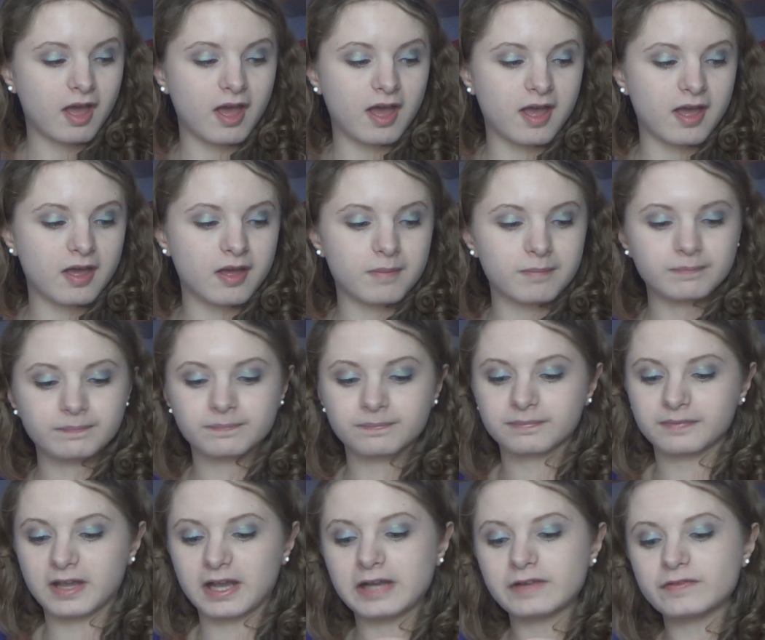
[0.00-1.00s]

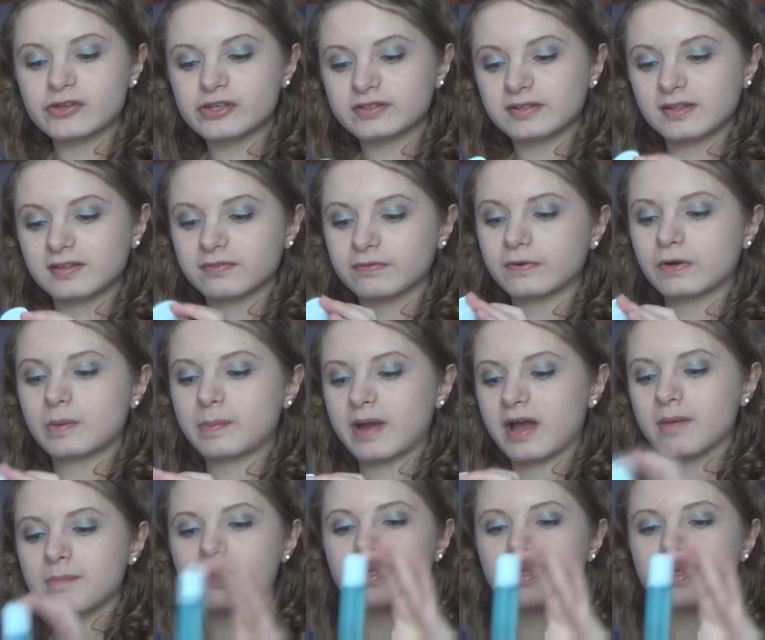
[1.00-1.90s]
I've used this for about a